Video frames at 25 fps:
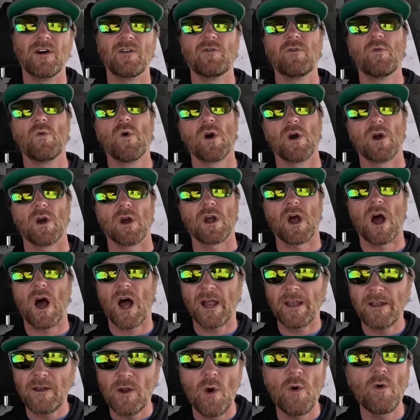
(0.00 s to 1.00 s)
of work.
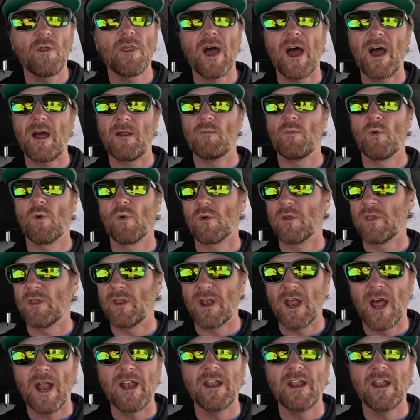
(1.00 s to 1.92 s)
I know that more than